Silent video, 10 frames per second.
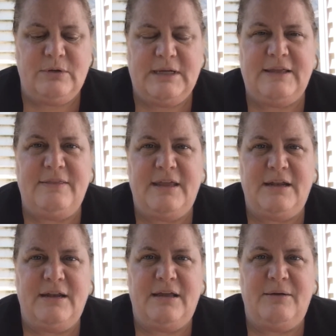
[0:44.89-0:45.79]
And
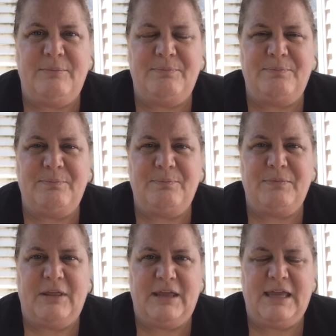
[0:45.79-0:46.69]
then,
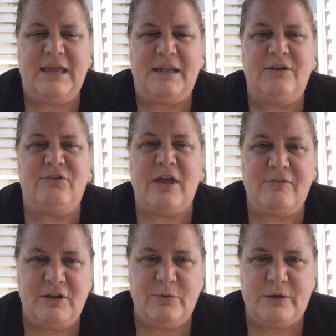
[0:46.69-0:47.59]
again, if you have
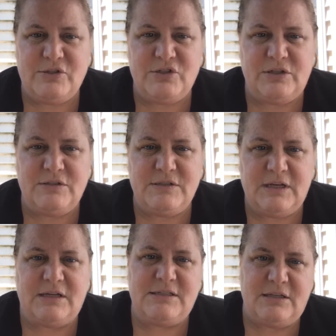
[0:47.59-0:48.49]
any questions,
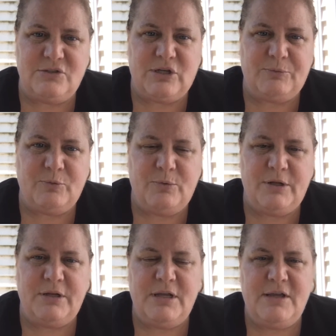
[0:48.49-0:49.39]
like I said in chapter
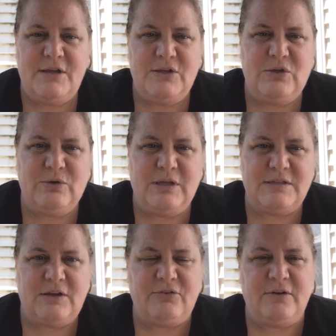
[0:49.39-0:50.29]
1, you could
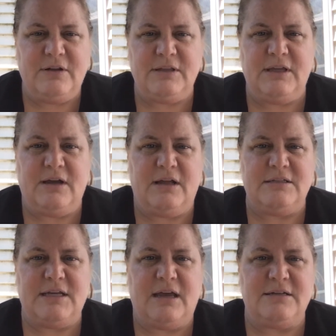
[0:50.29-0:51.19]
definitely
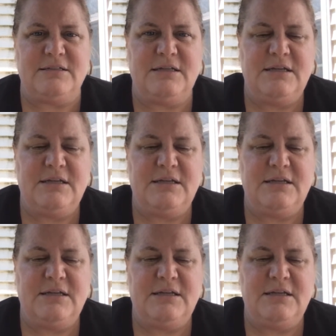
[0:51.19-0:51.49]
contact